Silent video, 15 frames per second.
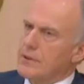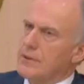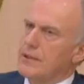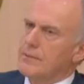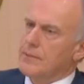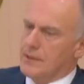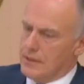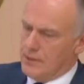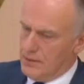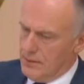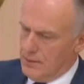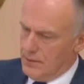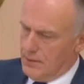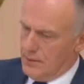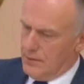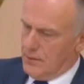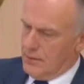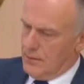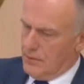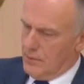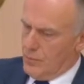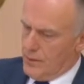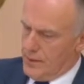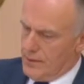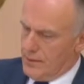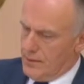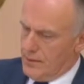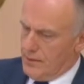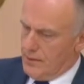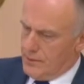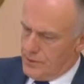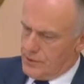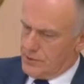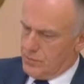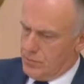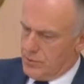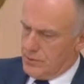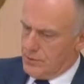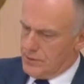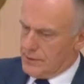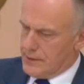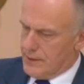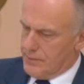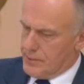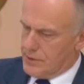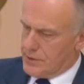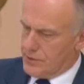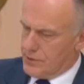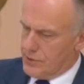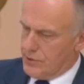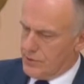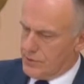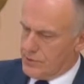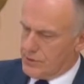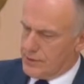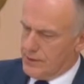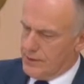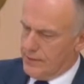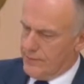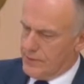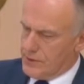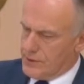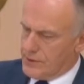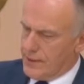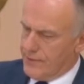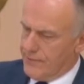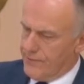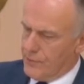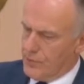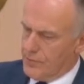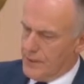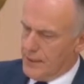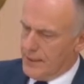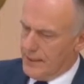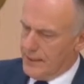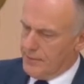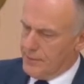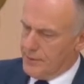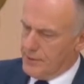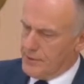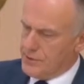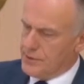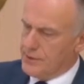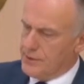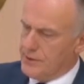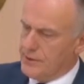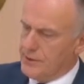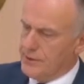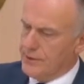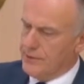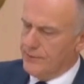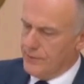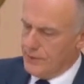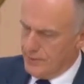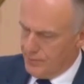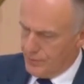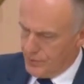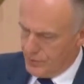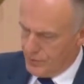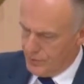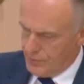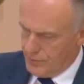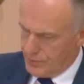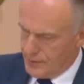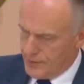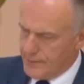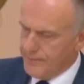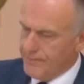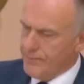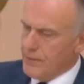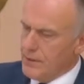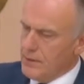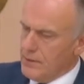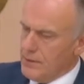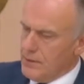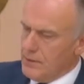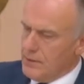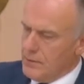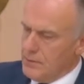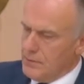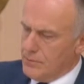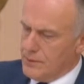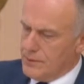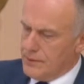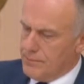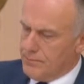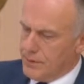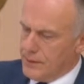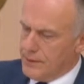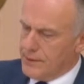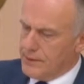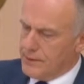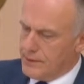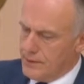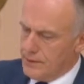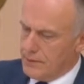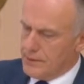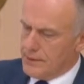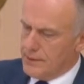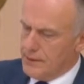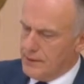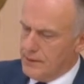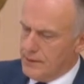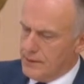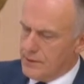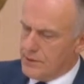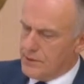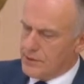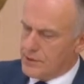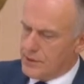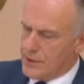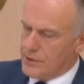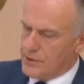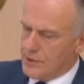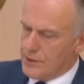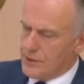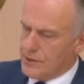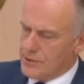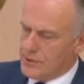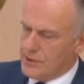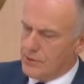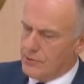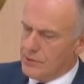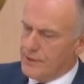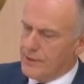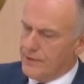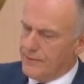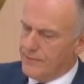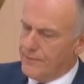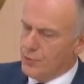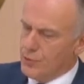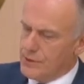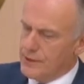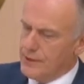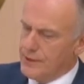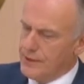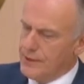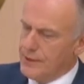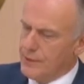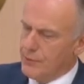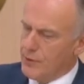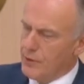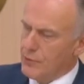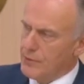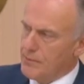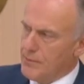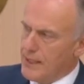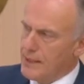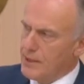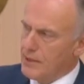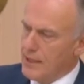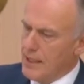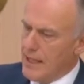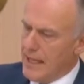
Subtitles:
committee whether this was a Mr John Stevens, a former ABC TV producer, who pleaded guilty to sexually assaulting a 14-year-old male